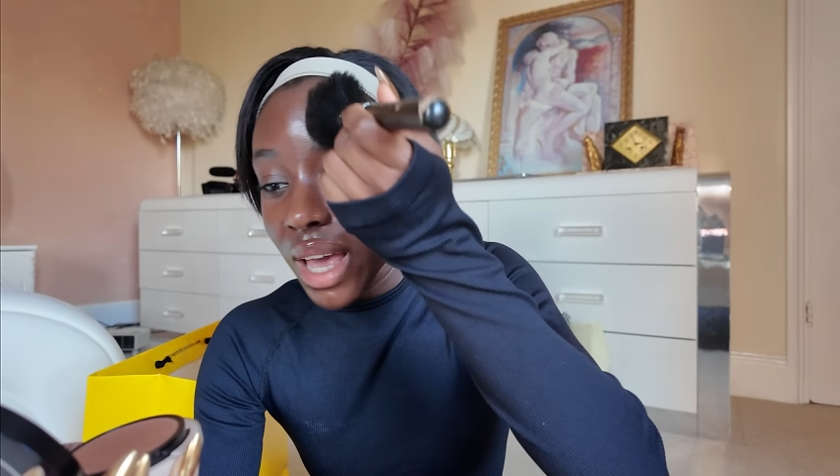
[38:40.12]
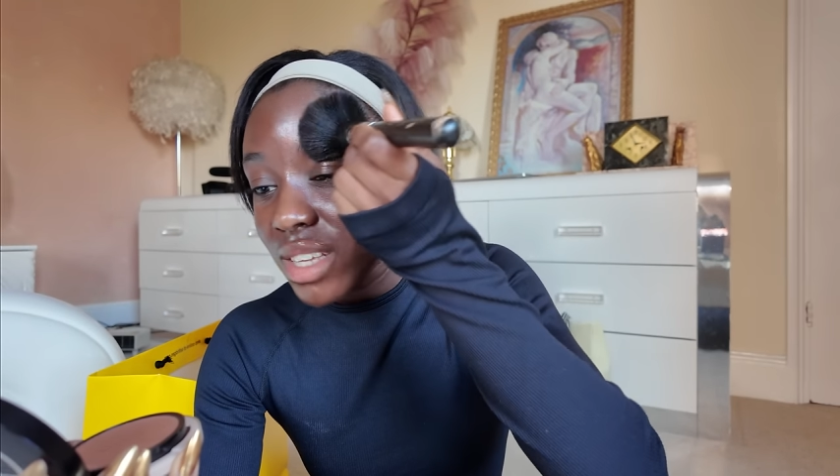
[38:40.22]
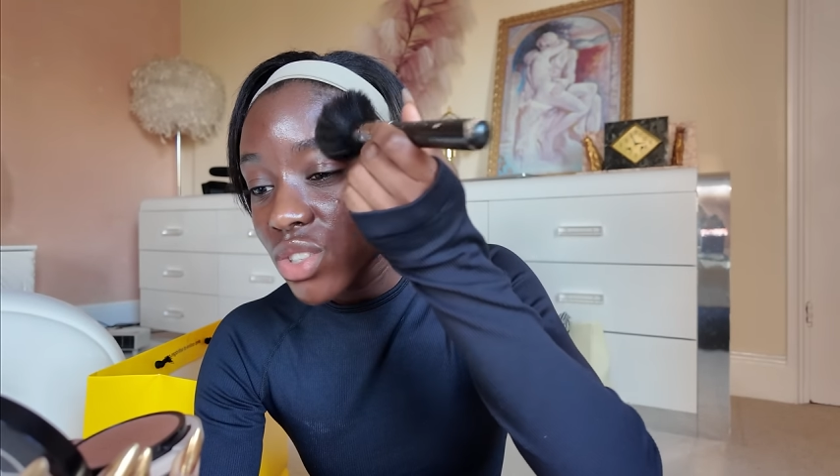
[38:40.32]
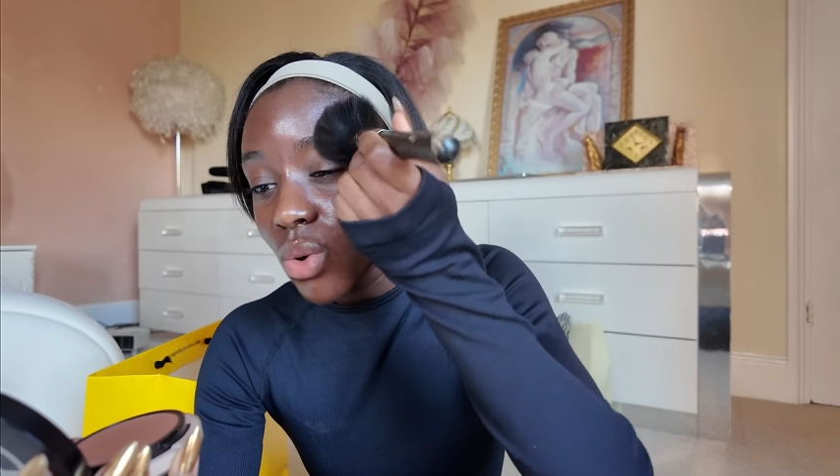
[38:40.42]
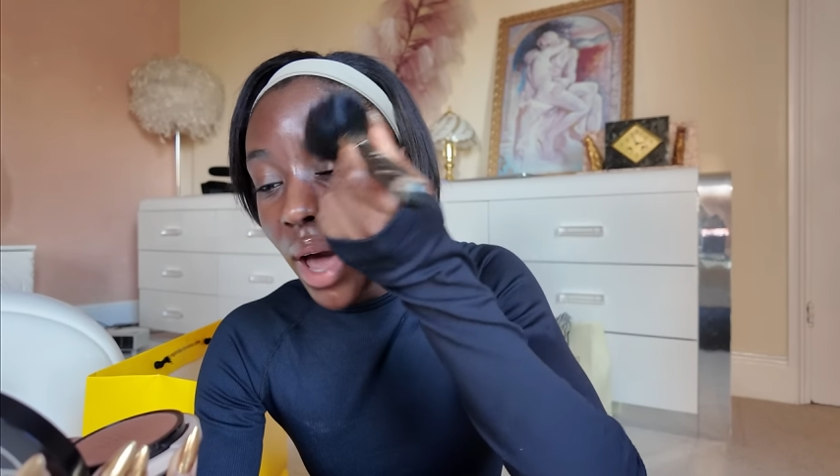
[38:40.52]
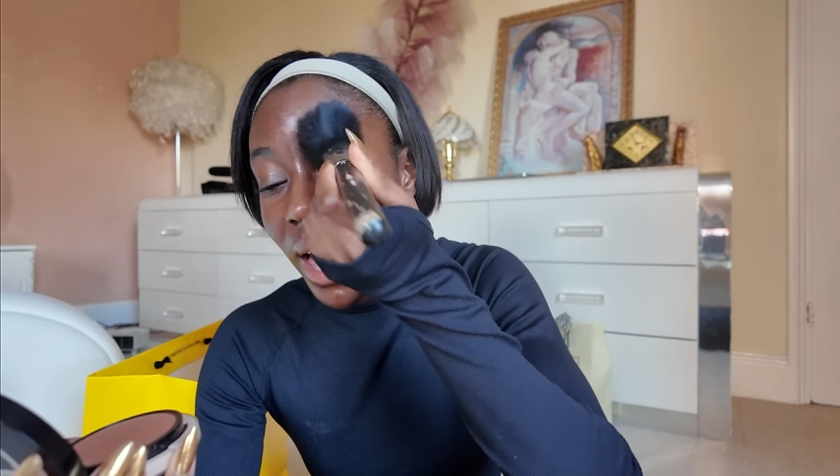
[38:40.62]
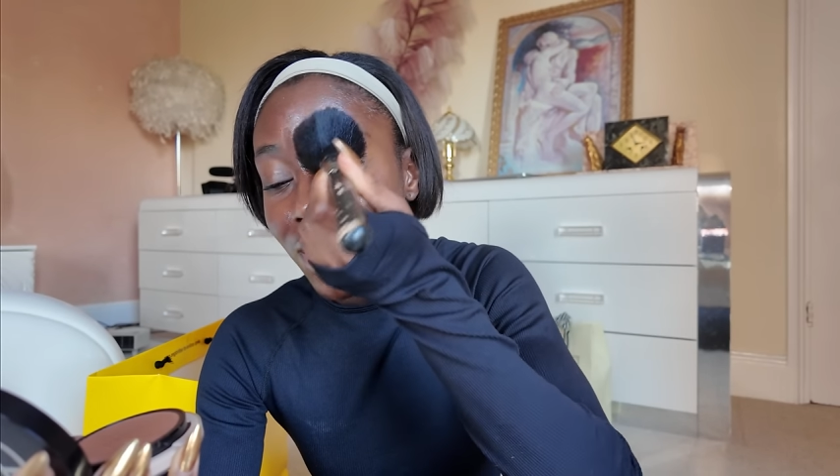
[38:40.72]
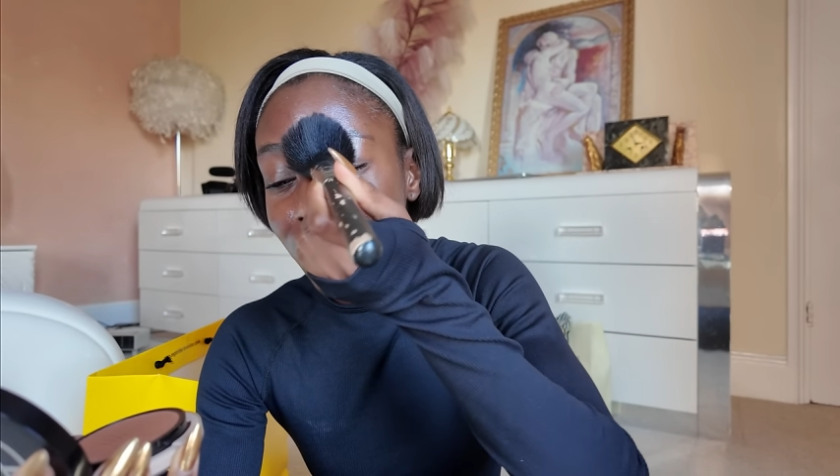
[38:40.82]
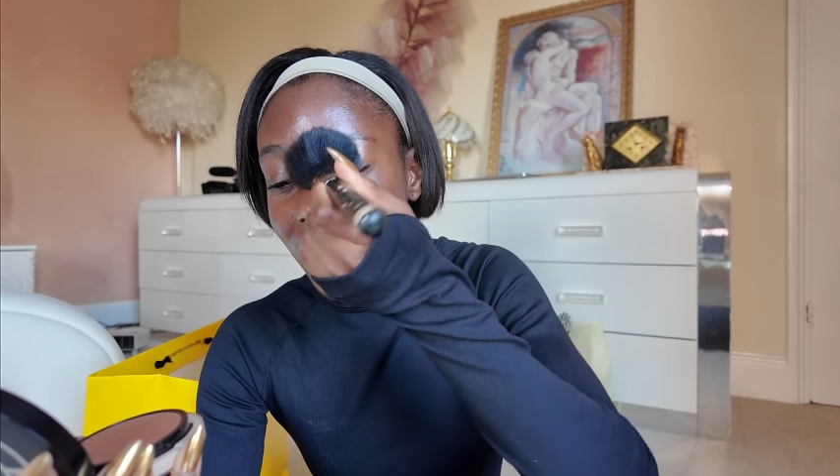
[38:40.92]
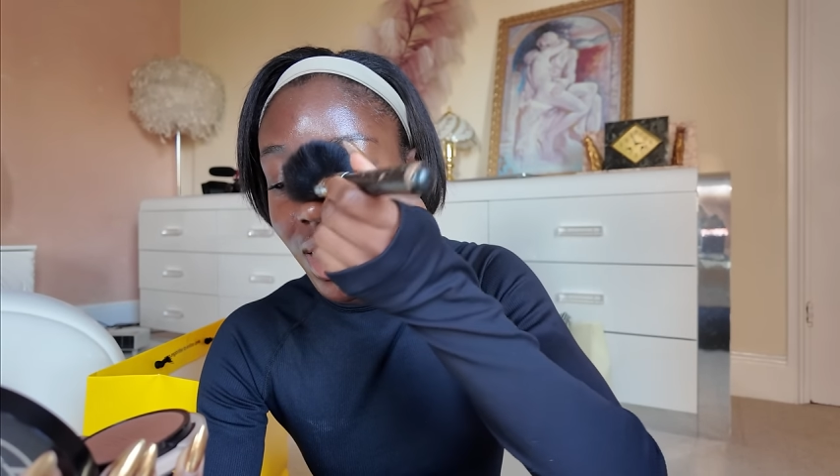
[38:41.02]
It's not
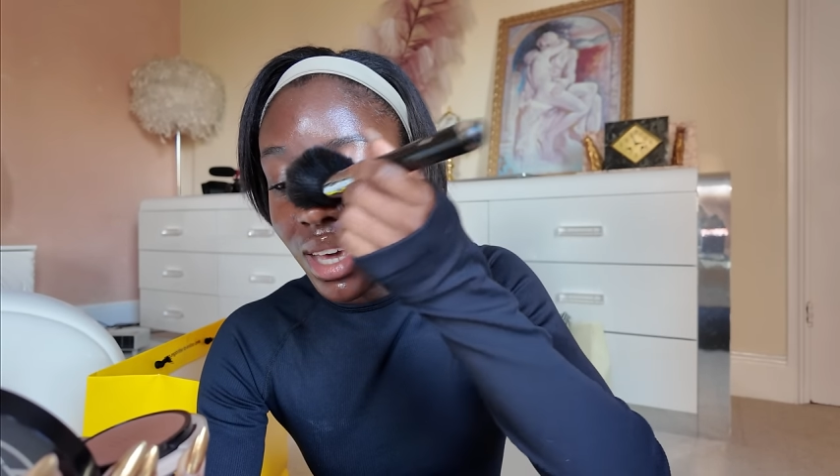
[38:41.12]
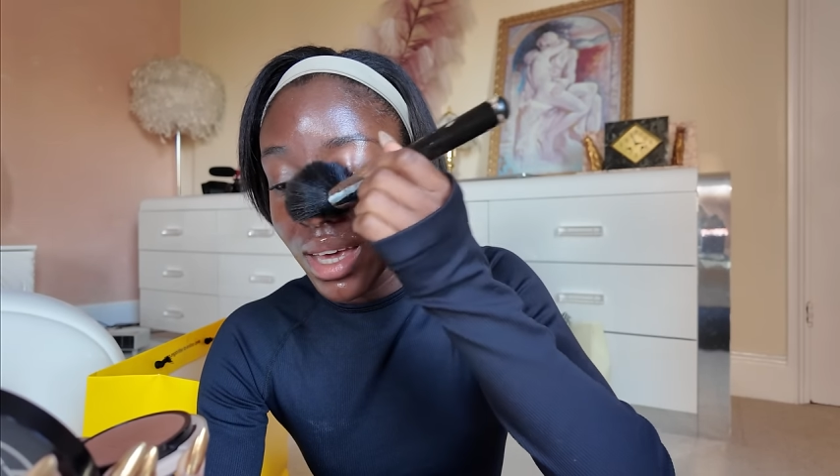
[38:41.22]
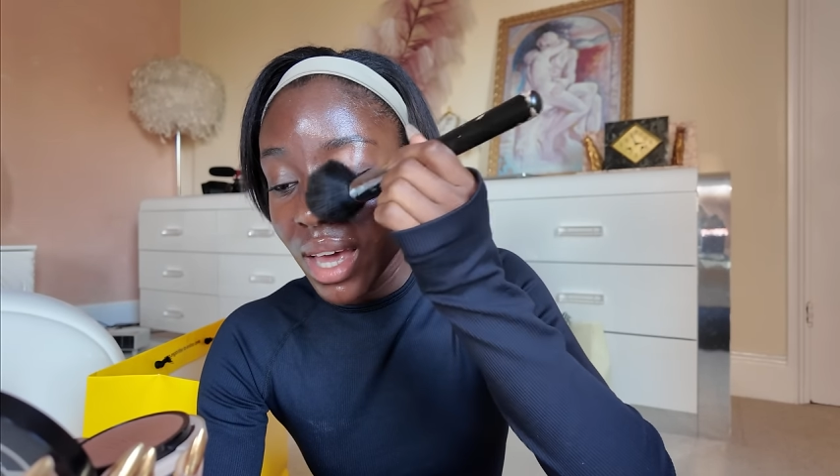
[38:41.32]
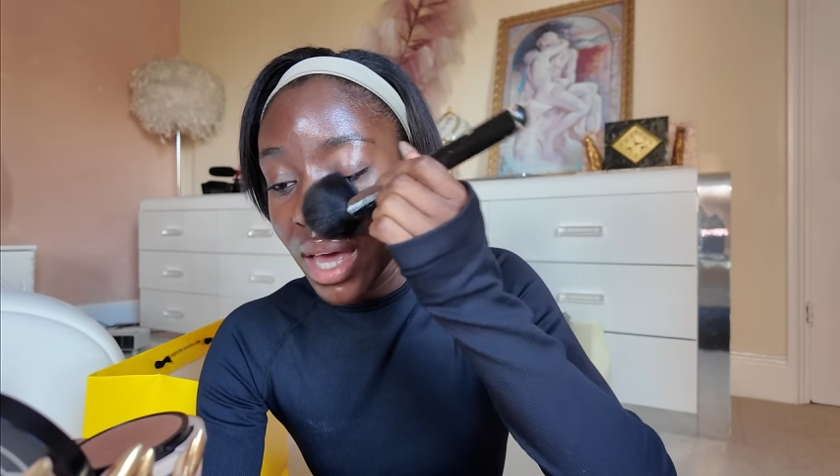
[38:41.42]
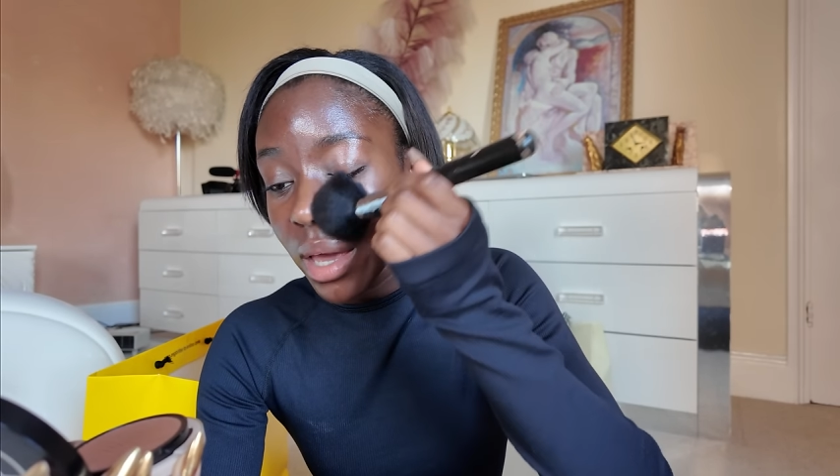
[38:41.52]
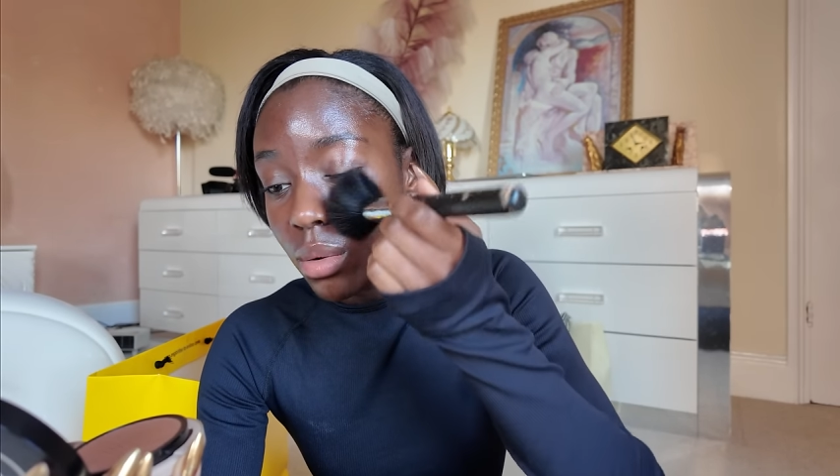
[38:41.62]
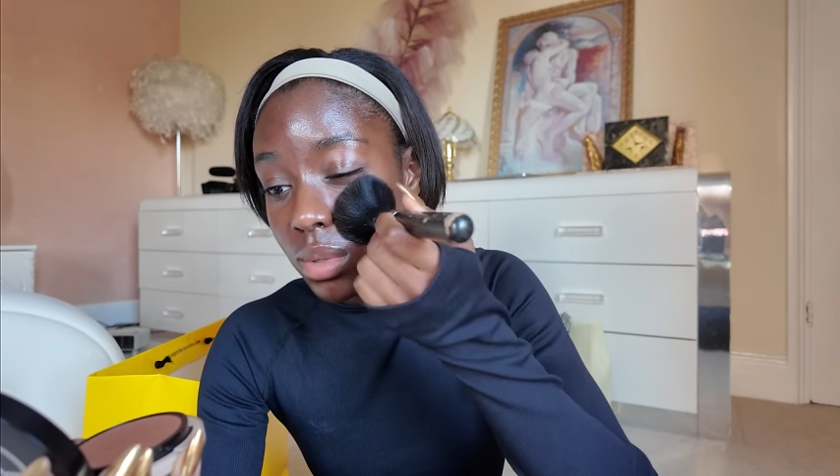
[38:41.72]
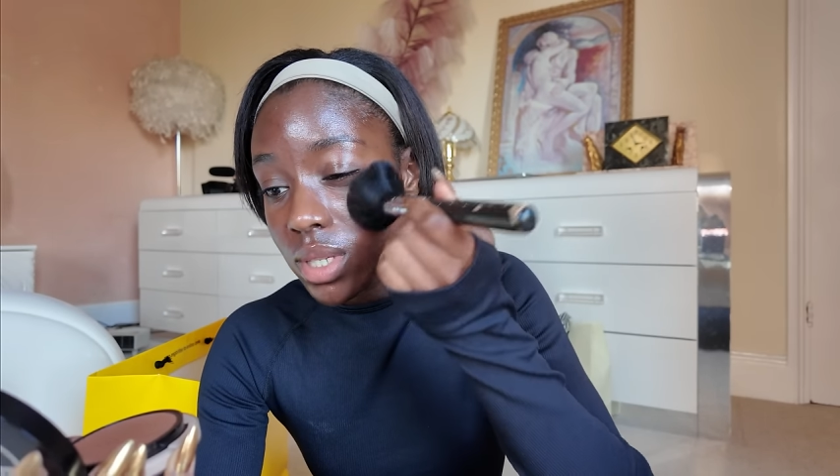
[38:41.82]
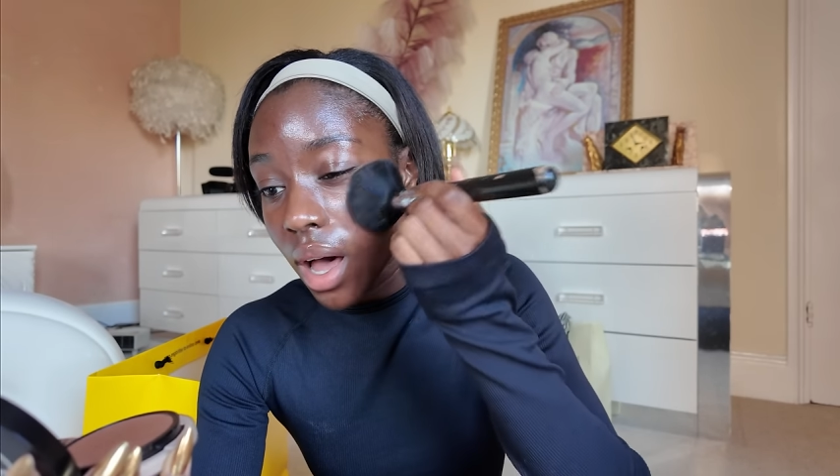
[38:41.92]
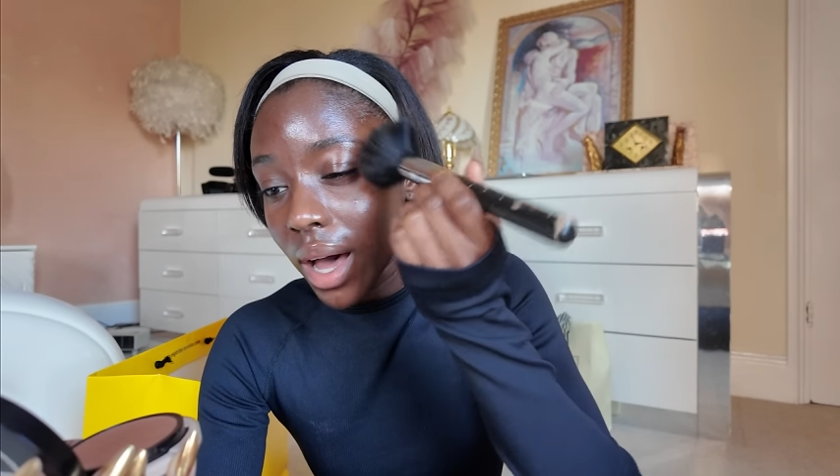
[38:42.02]
heavy. It
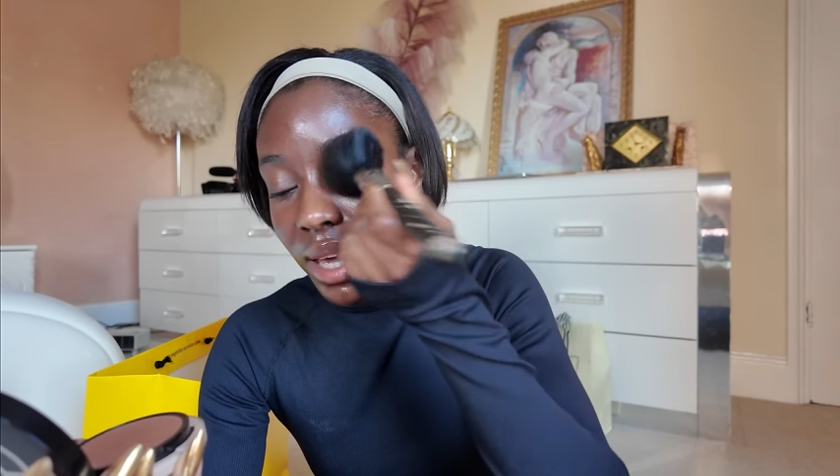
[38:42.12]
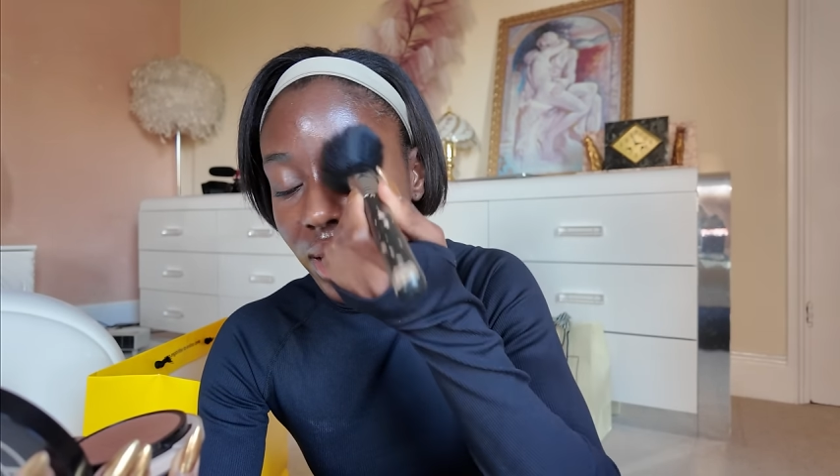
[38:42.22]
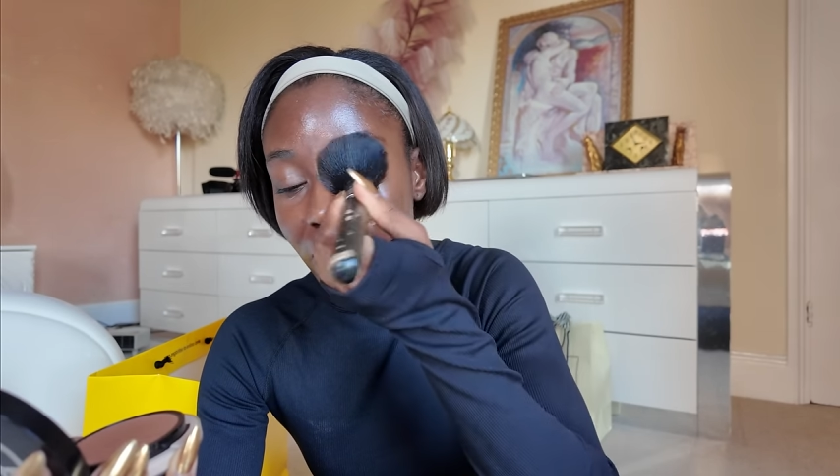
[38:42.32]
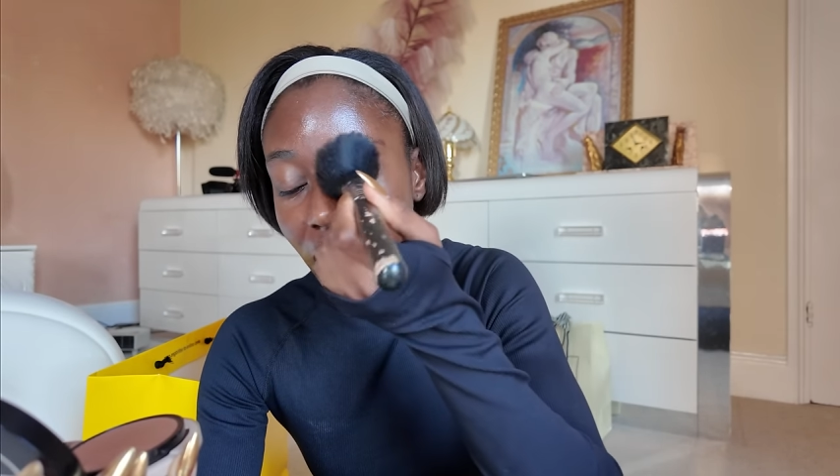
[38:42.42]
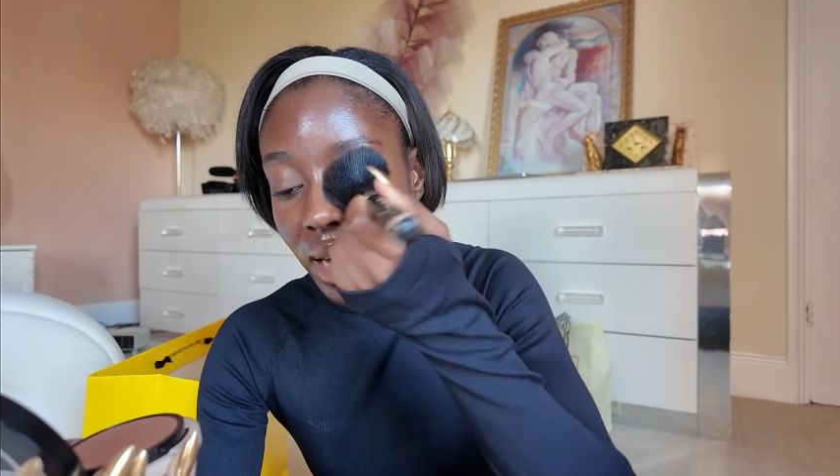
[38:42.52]
will tie in